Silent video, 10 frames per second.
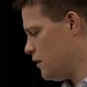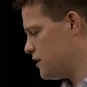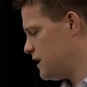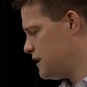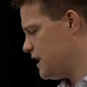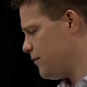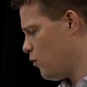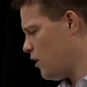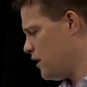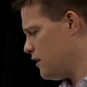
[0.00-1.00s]
or
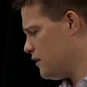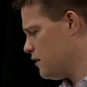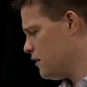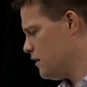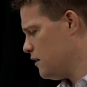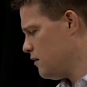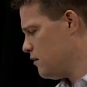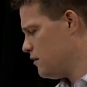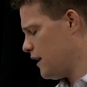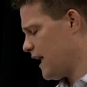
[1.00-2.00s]
step 1,
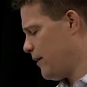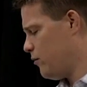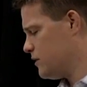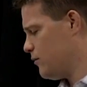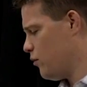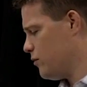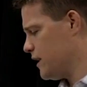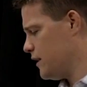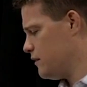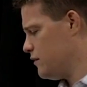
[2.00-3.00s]
I can't remember. Step 1
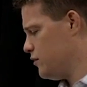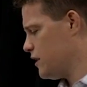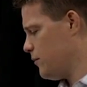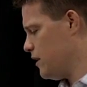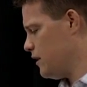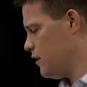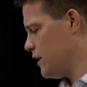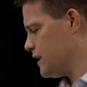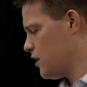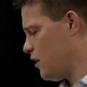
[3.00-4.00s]
was like do something,
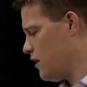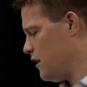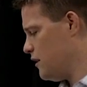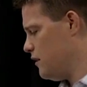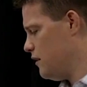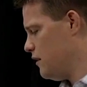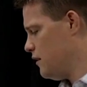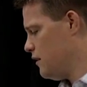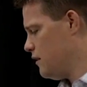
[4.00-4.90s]
or get started,